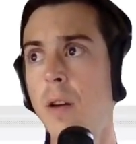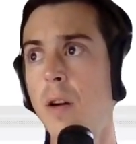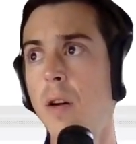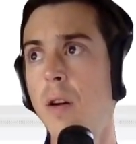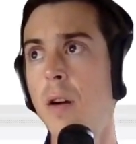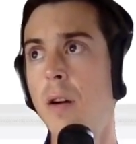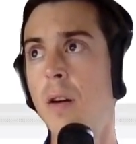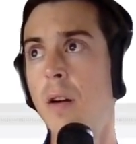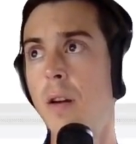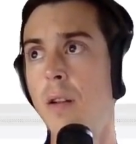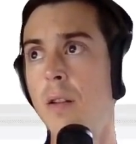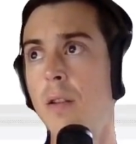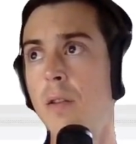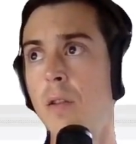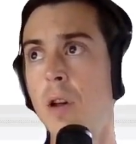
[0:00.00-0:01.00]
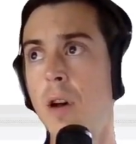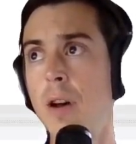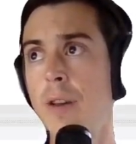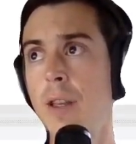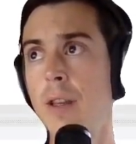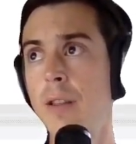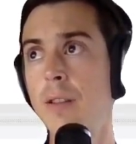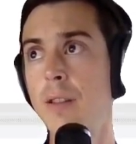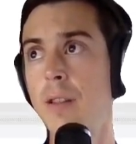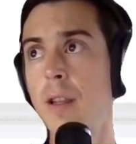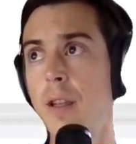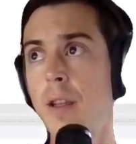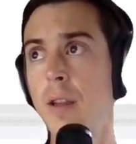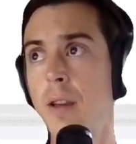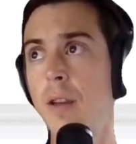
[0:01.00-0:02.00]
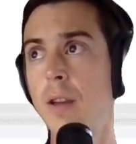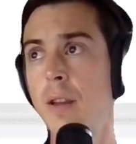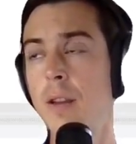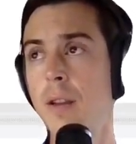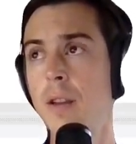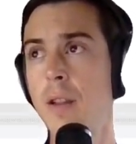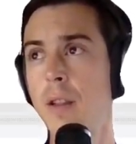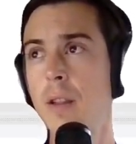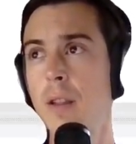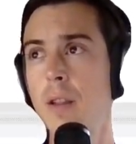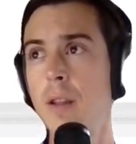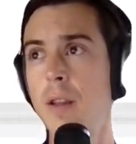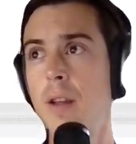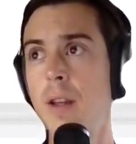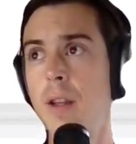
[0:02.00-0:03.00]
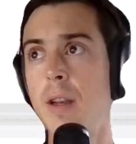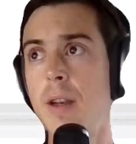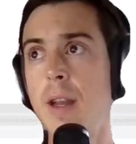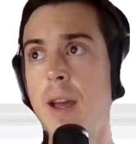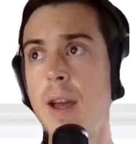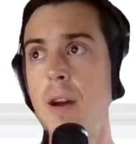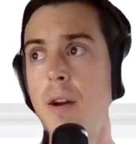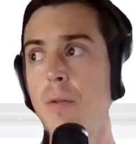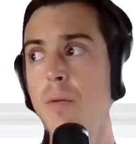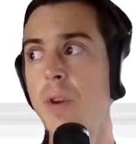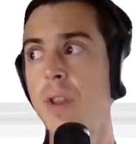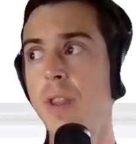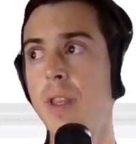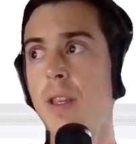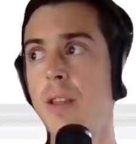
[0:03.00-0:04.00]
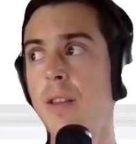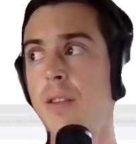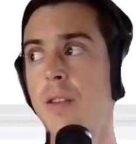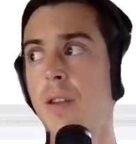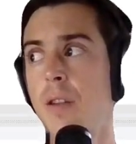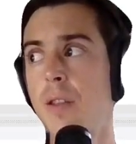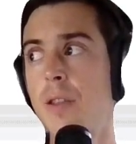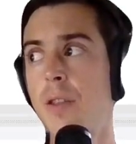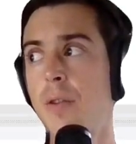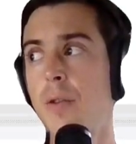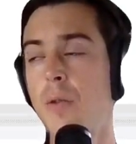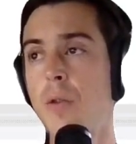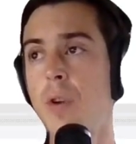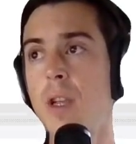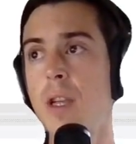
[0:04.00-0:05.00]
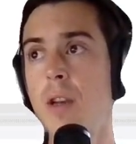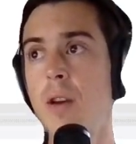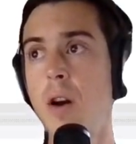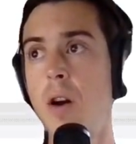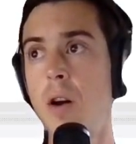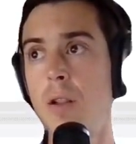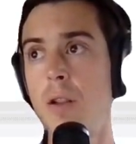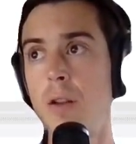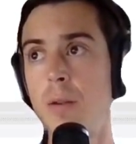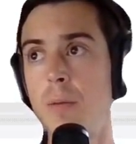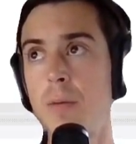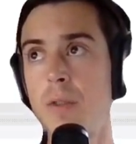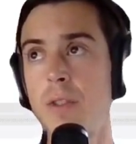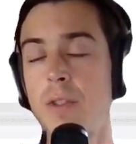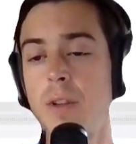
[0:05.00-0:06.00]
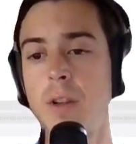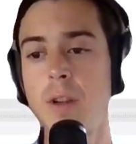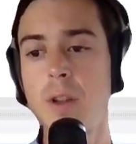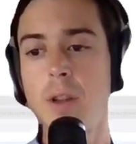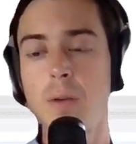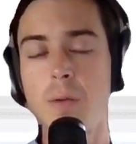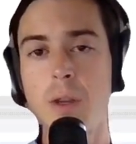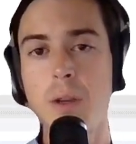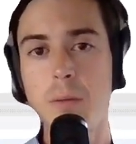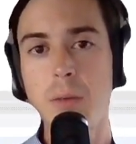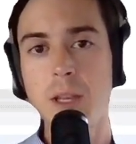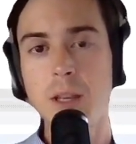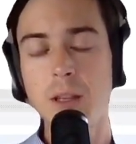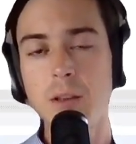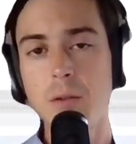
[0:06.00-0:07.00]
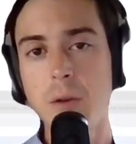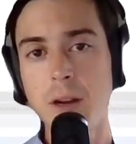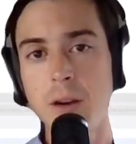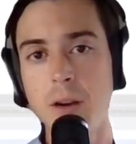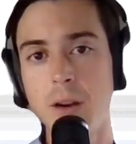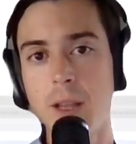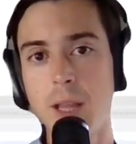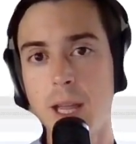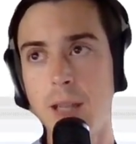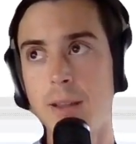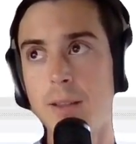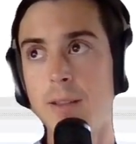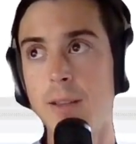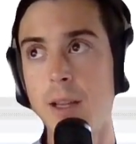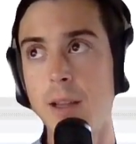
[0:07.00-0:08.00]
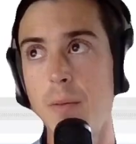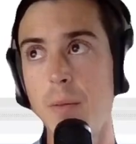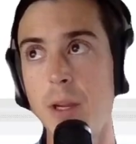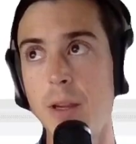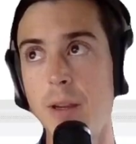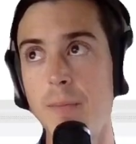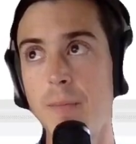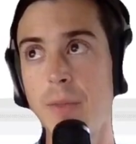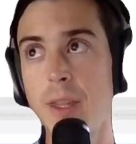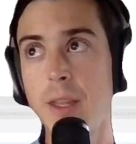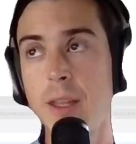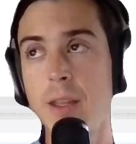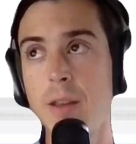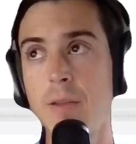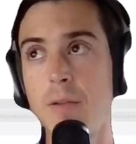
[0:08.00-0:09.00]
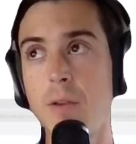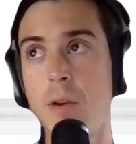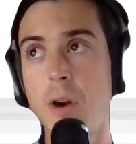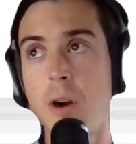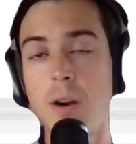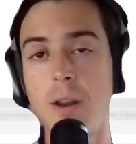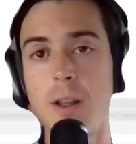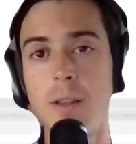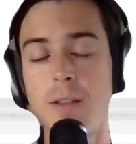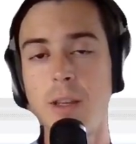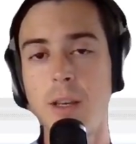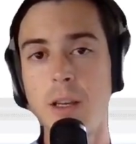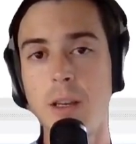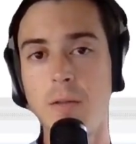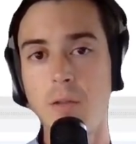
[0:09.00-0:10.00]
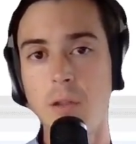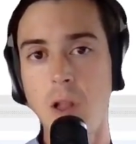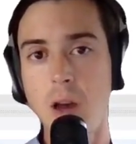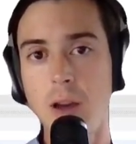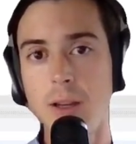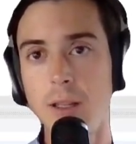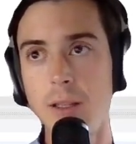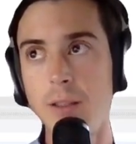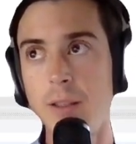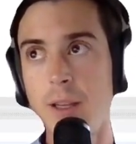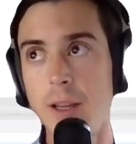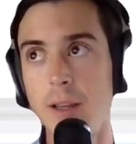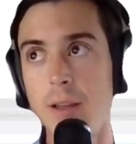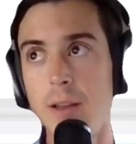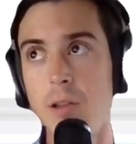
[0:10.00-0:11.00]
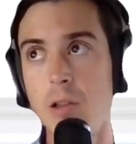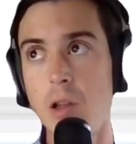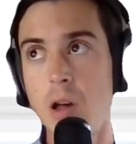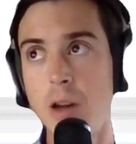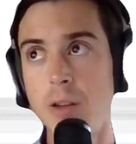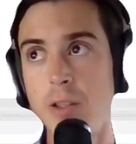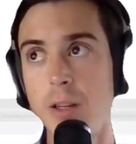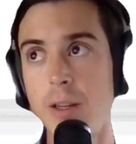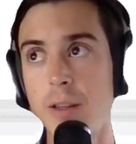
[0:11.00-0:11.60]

our login date, and now with these 3 columns, we can begin to write our case statement for our consecutive login day logic.